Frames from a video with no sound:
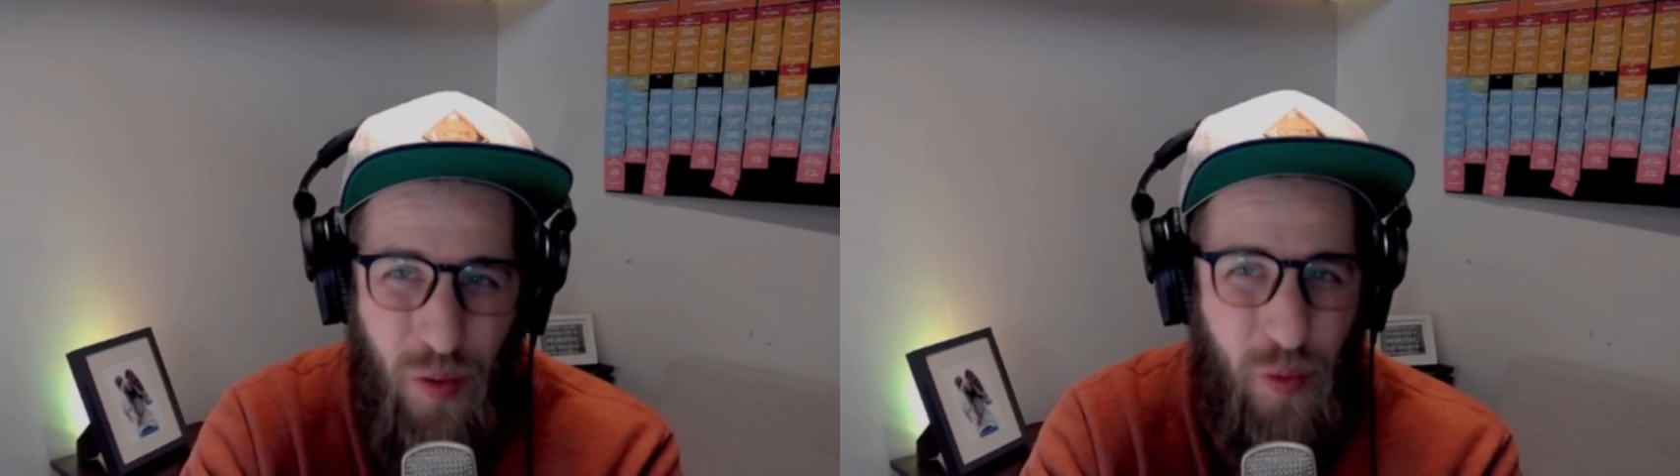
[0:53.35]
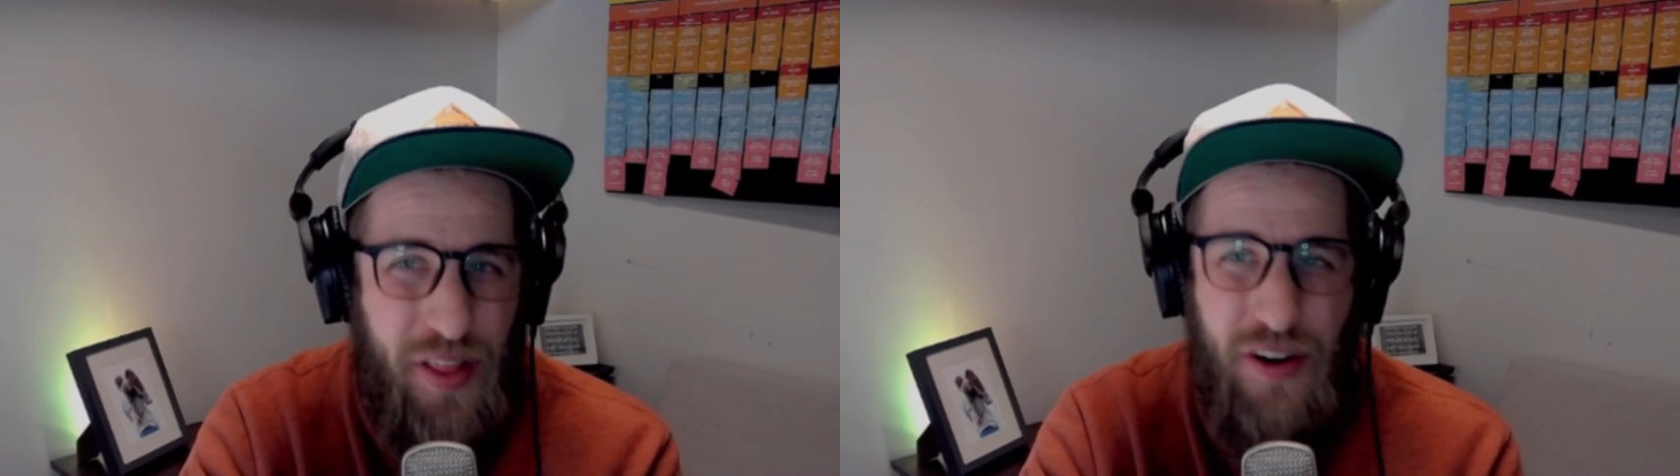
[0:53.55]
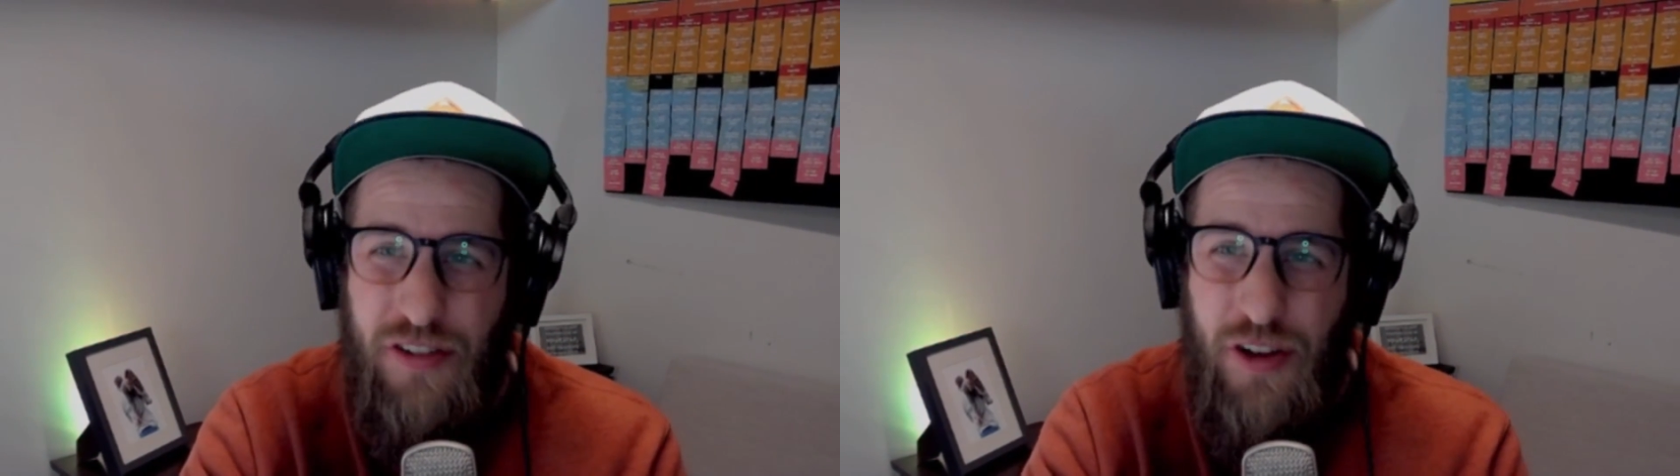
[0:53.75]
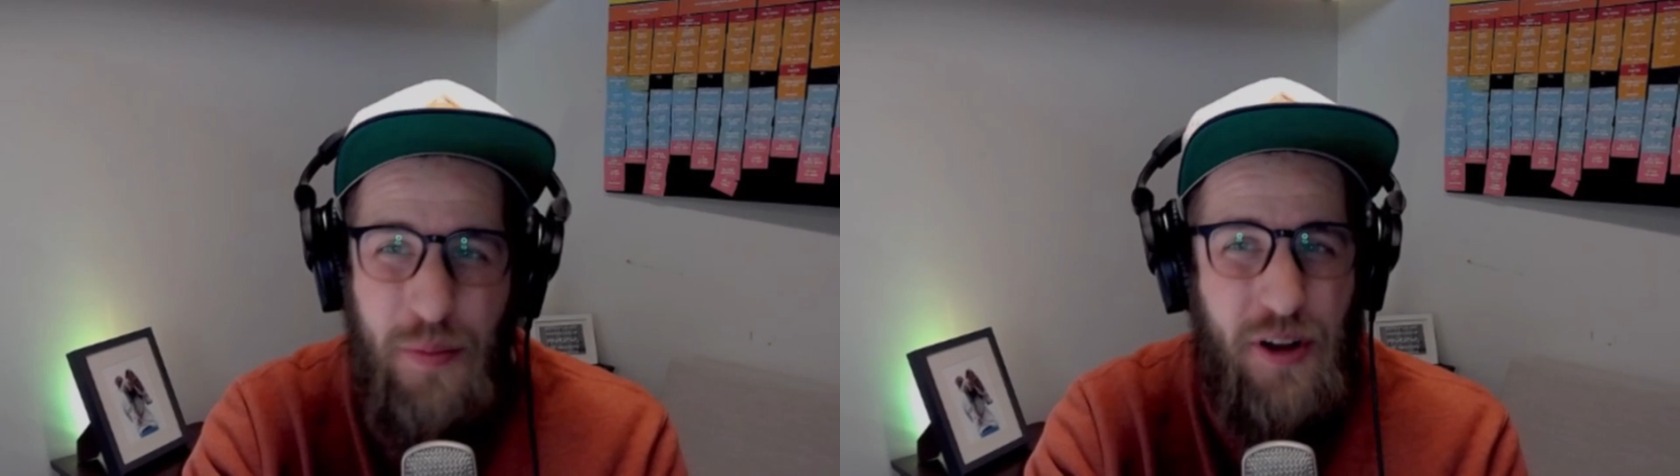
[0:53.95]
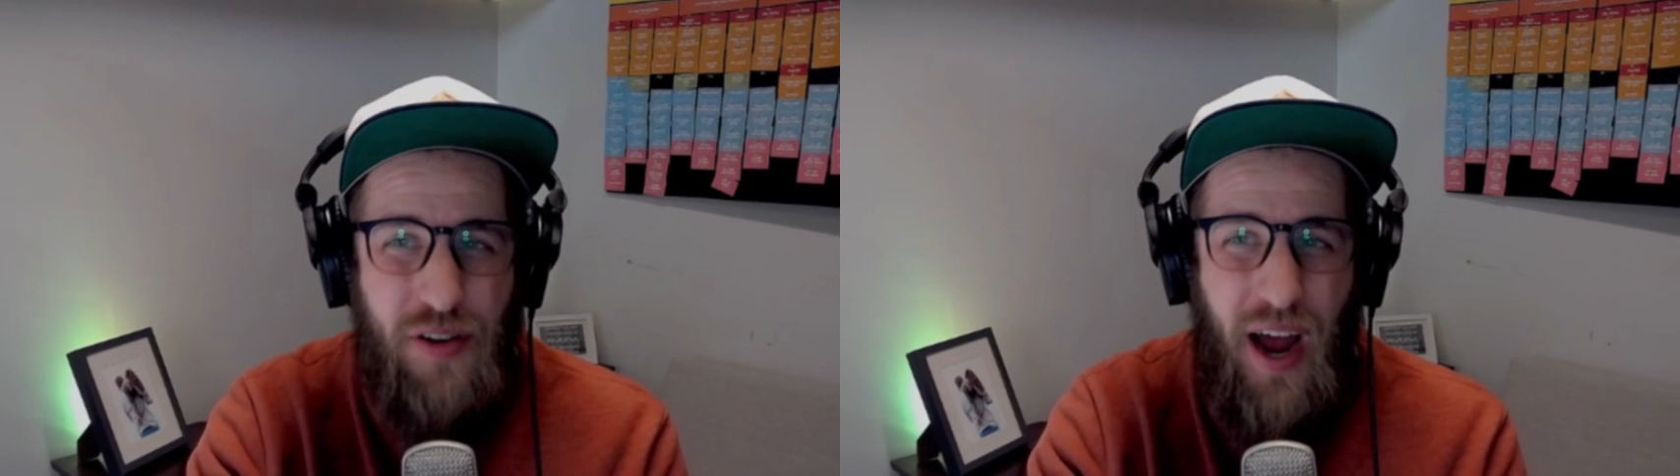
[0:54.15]
Whether it's
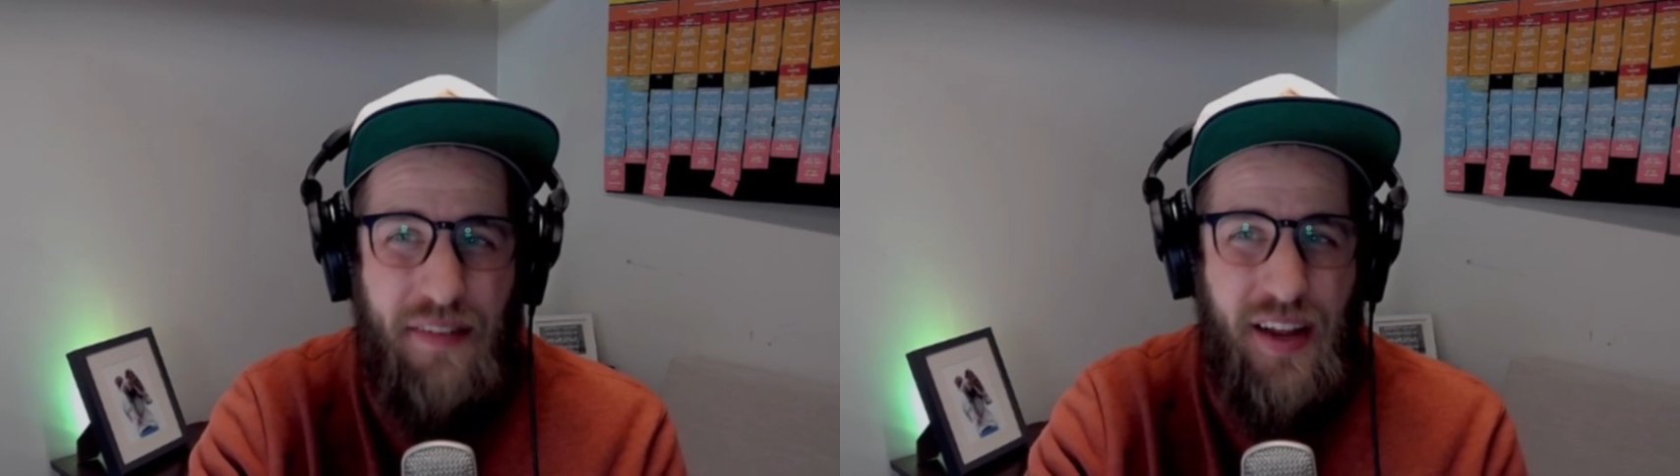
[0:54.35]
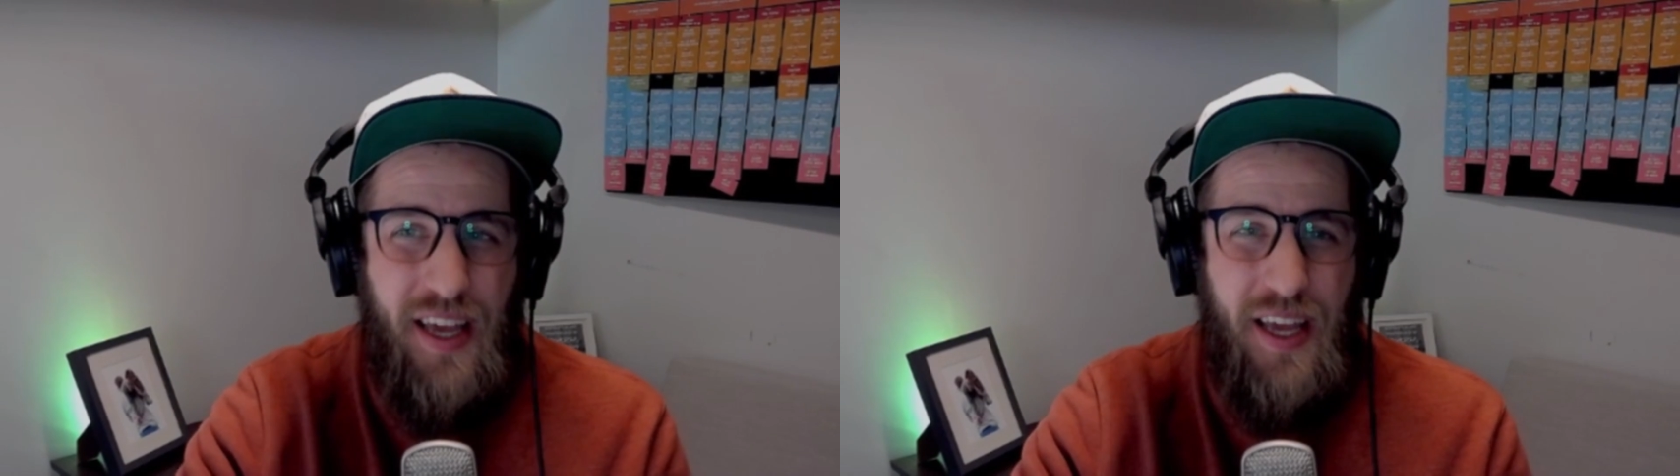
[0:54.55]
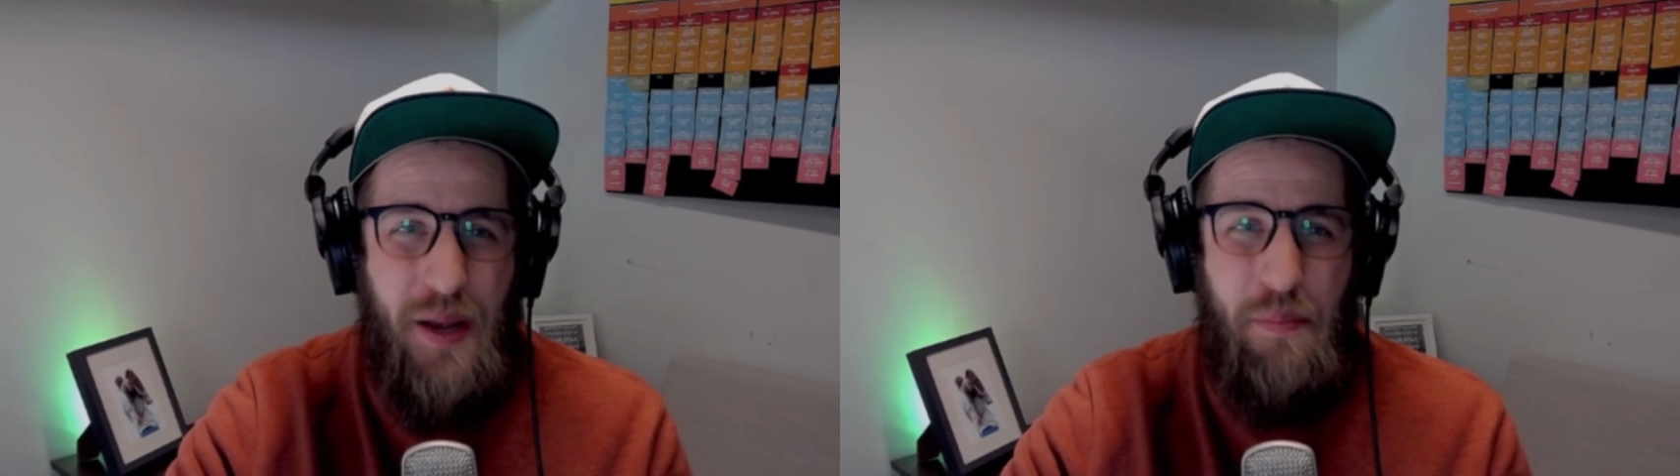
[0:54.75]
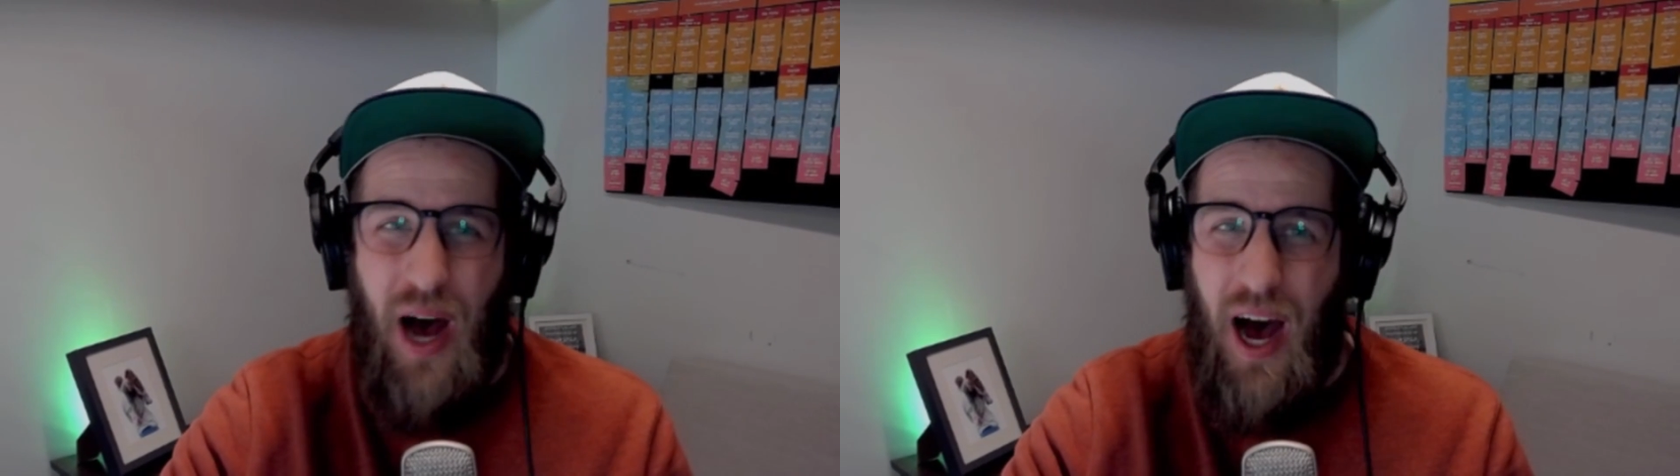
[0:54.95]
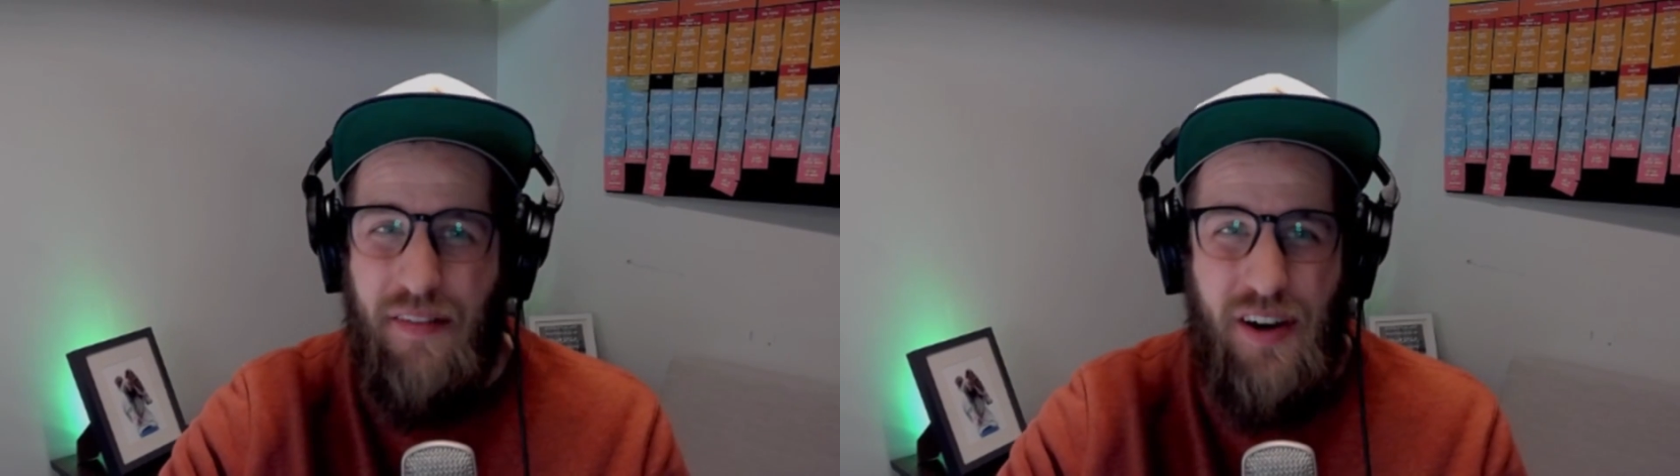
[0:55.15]
human trafficking,
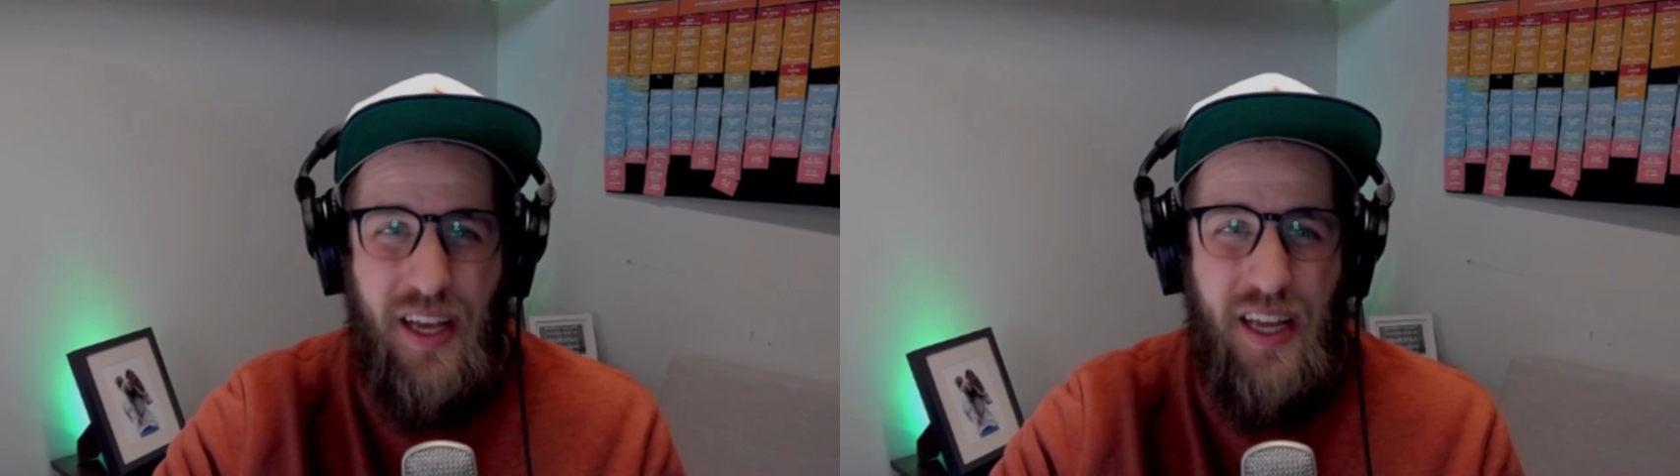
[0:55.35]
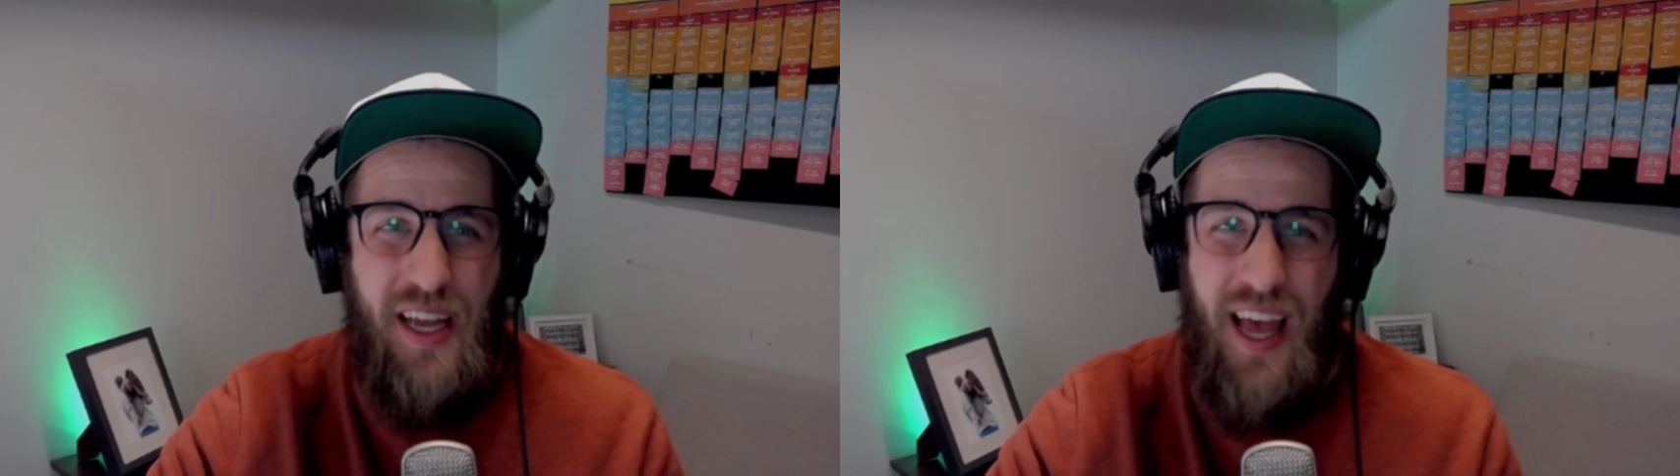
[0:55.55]
poverty,